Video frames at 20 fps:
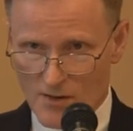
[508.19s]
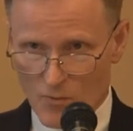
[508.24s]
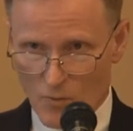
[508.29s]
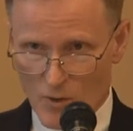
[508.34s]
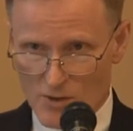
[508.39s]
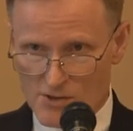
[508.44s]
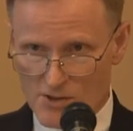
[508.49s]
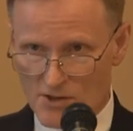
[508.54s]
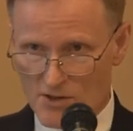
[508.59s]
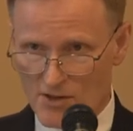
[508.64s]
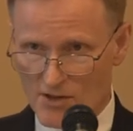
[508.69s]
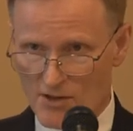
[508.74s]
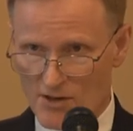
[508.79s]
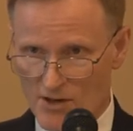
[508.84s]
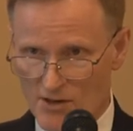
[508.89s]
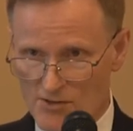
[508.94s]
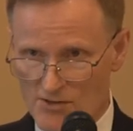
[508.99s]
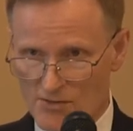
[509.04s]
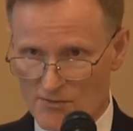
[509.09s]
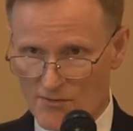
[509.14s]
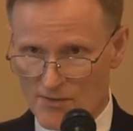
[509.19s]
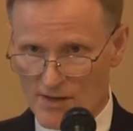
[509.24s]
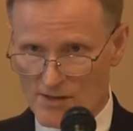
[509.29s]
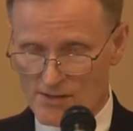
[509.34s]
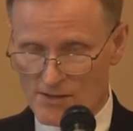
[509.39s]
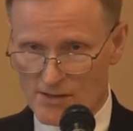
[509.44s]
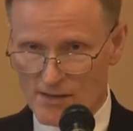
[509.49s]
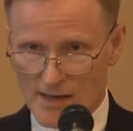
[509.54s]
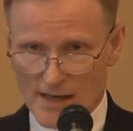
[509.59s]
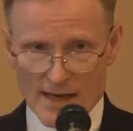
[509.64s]
What's it going to cost to
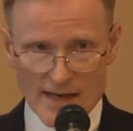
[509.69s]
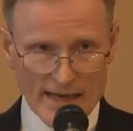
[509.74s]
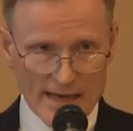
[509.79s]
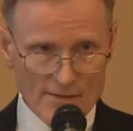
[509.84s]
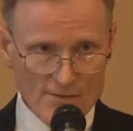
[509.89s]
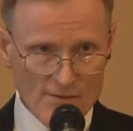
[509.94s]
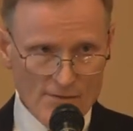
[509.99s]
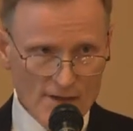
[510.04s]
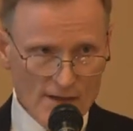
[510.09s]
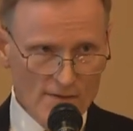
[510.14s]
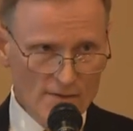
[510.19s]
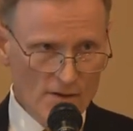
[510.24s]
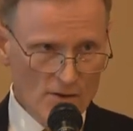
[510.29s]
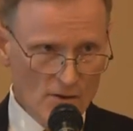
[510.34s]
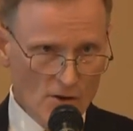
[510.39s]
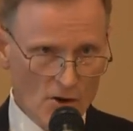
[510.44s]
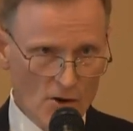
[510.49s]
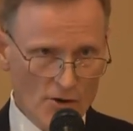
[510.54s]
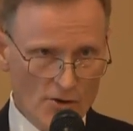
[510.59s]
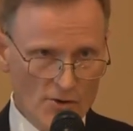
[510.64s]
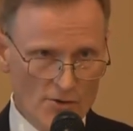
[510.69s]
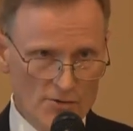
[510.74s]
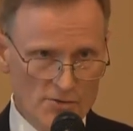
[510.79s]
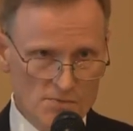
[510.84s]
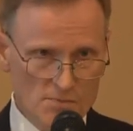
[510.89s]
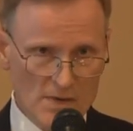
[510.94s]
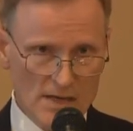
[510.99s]
fix it? And then the lawyers,